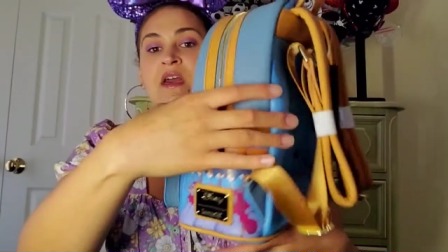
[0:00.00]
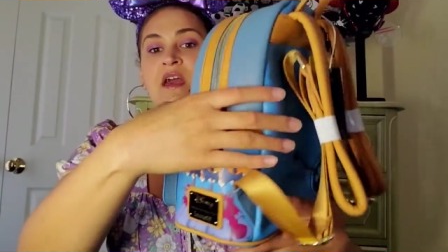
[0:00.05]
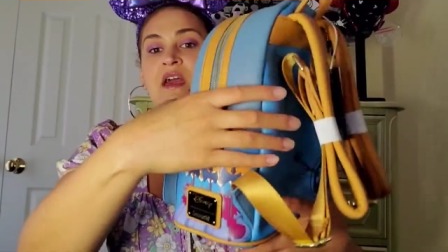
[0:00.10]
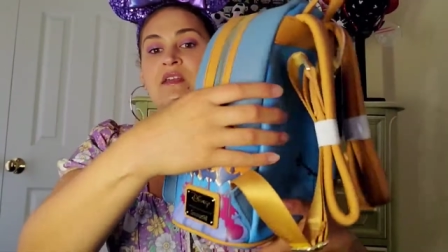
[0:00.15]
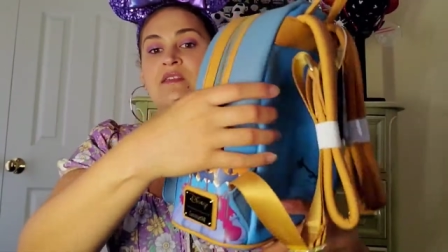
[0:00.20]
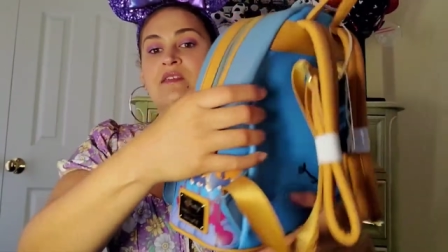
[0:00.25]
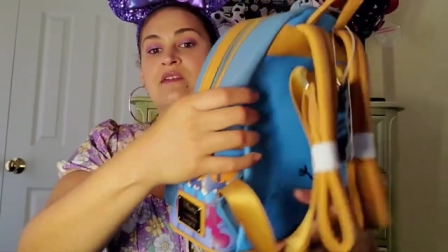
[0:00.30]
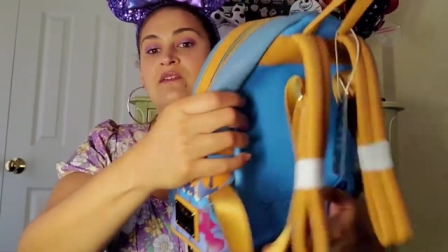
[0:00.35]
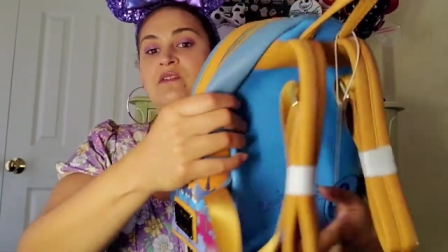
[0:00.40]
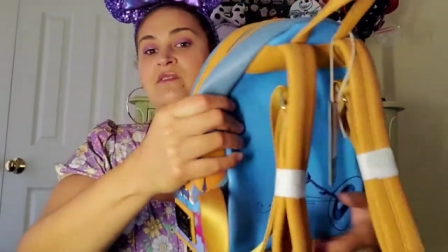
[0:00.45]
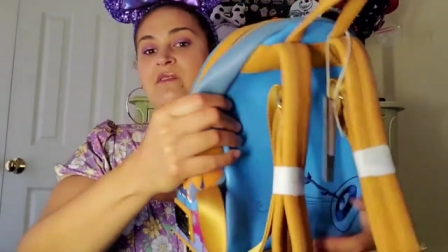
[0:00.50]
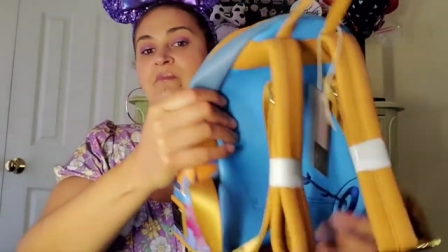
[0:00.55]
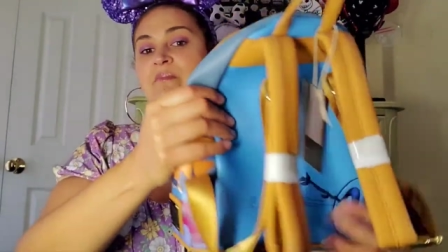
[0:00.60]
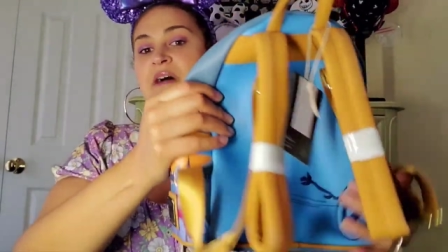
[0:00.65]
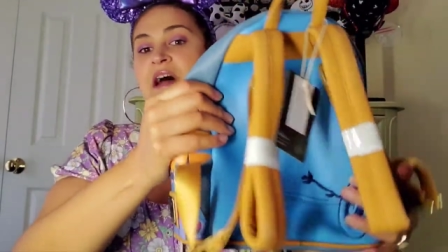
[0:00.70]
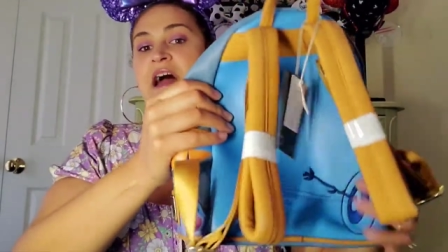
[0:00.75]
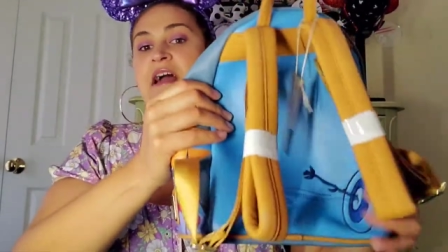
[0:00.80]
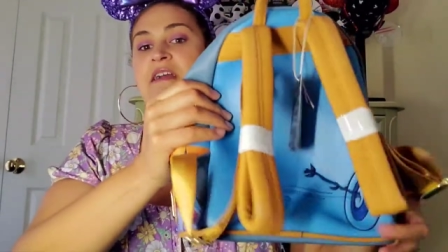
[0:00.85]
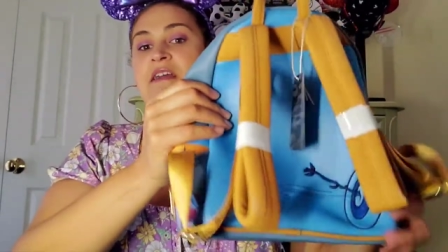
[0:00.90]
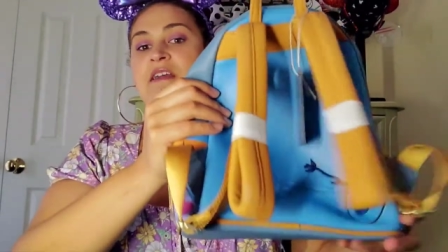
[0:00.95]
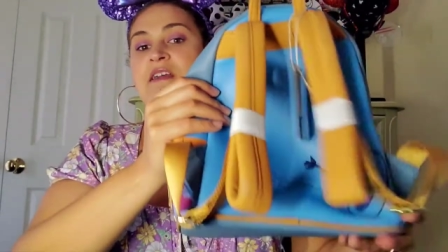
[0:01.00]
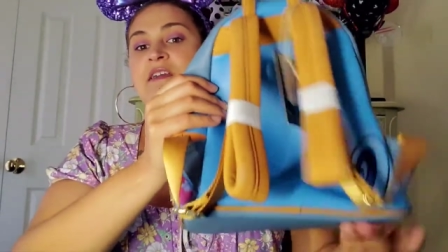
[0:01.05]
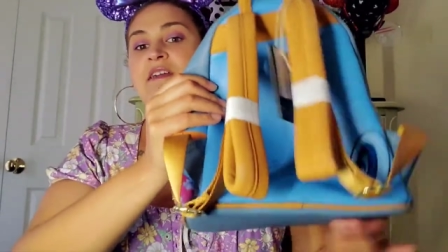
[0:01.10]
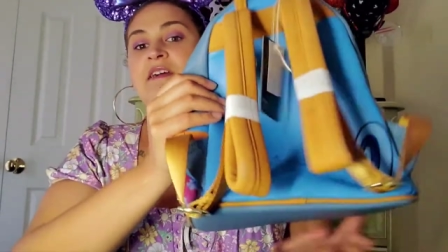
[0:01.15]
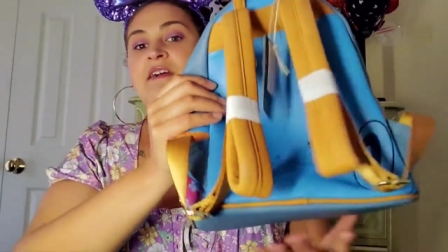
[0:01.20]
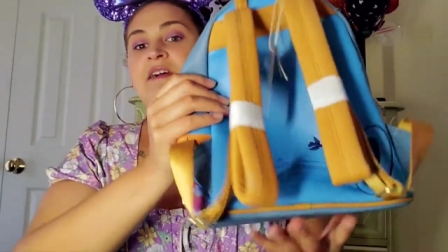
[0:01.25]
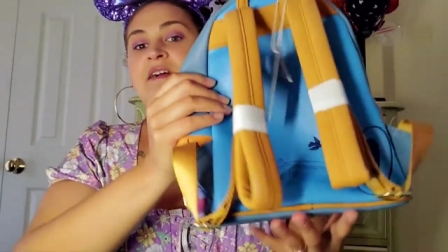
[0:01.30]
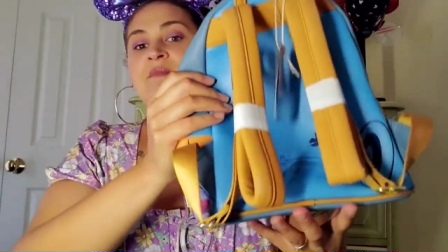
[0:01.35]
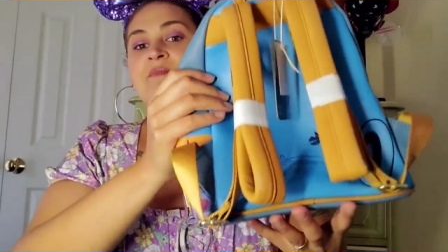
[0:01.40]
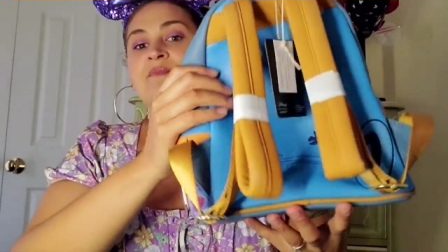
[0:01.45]
And then on the back
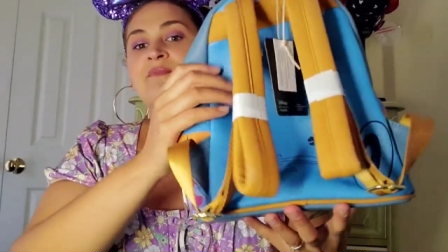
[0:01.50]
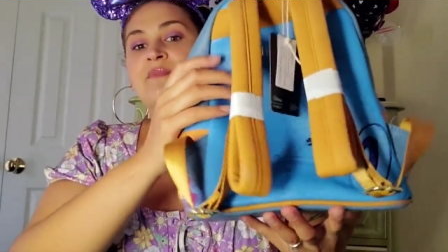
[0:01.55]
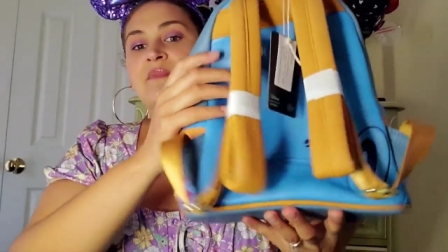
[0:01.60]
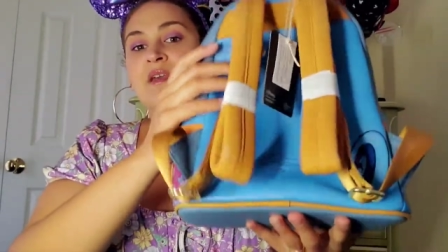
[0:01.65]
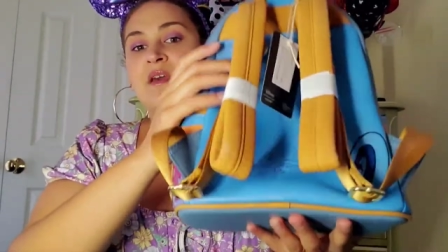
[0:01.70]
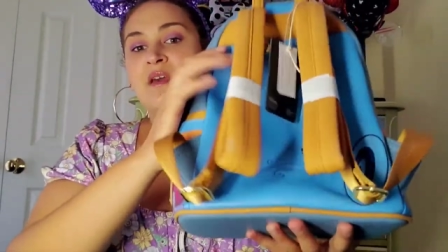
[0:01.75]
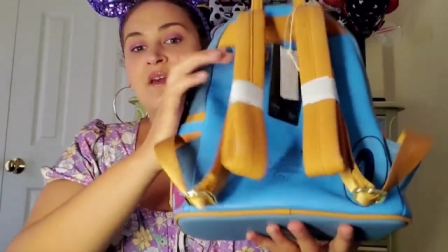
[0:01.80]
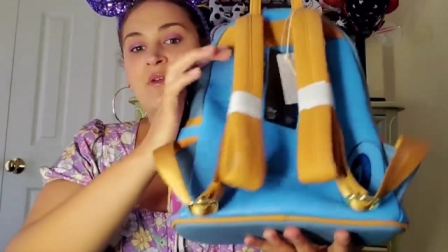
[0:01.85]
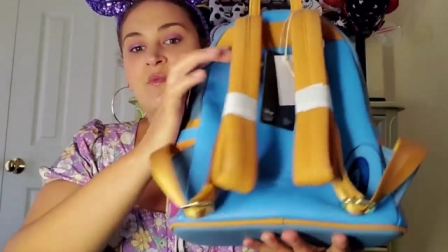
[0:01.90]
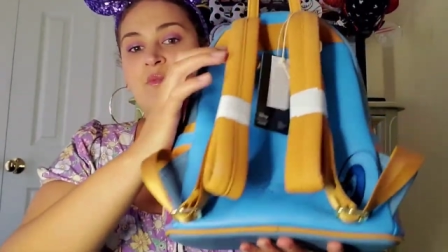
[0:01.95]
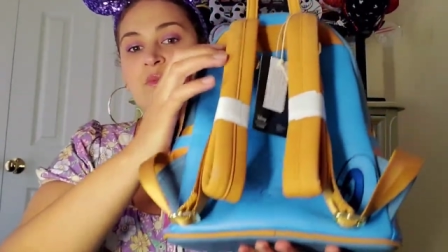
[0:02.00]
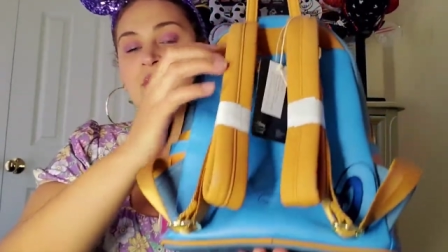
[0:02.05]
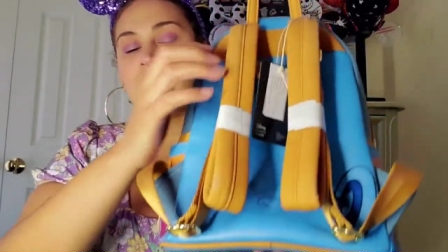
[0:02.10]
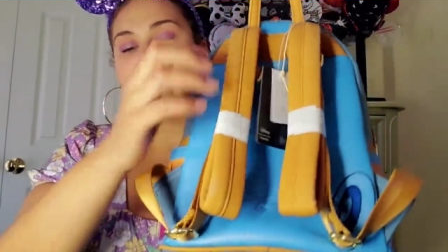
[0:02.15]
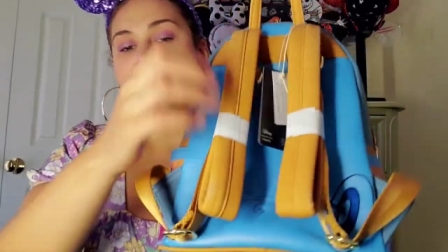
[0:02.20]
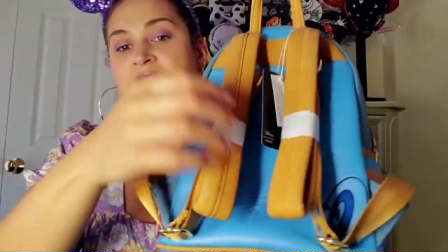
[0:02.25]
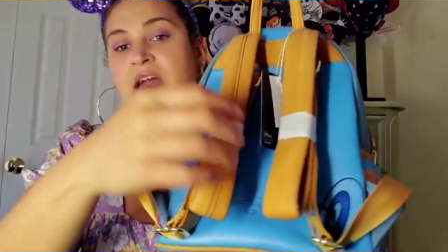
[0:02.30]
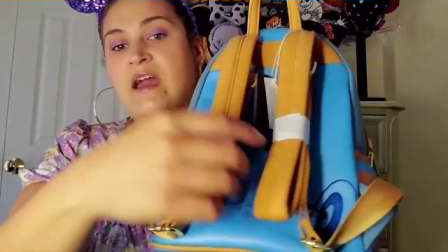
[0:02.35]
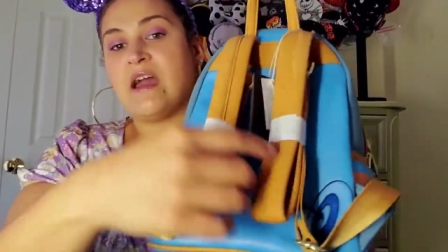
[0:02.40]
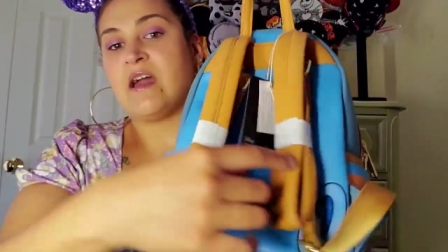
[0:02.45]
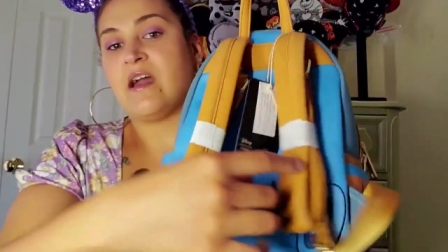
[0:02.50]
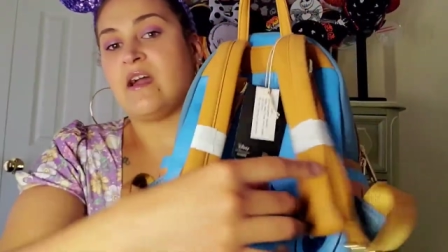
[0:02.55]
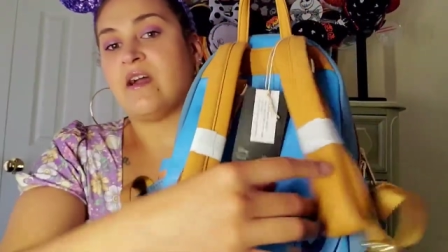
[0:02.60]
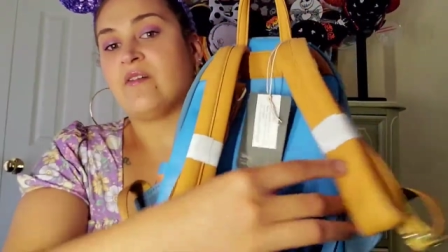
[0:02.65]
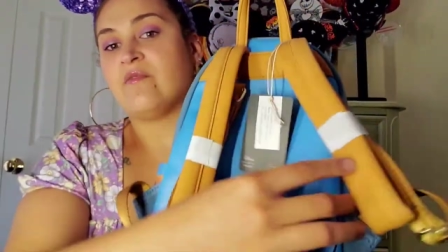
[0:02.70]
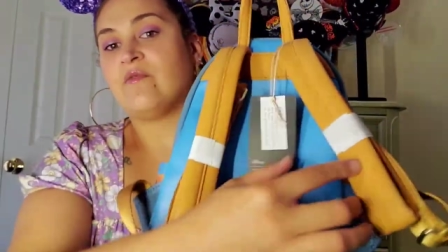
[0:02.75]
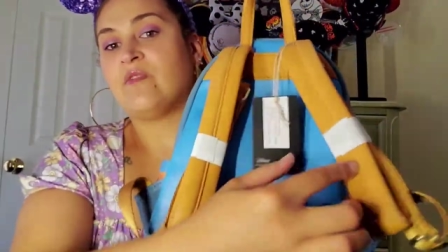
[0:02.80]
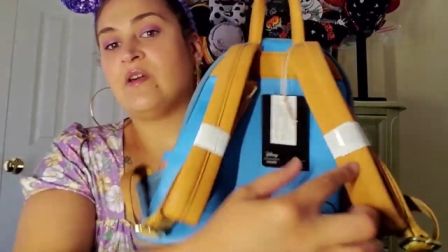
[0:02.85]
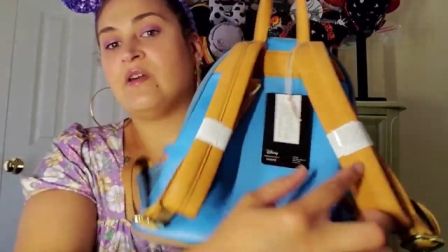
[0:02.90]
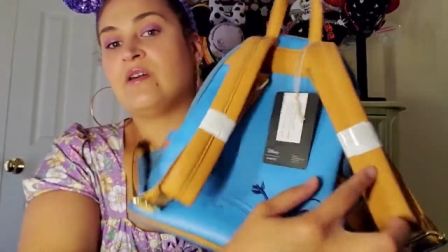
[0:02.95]
here, we
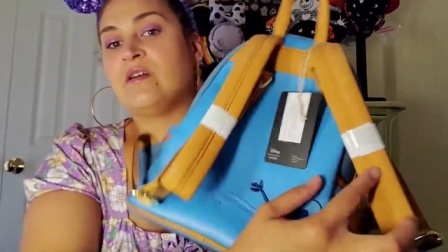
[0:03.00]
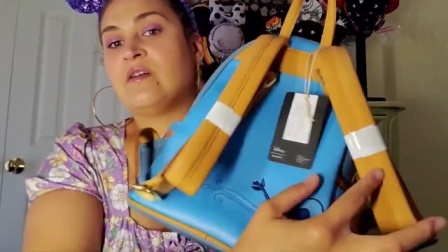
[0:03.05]
have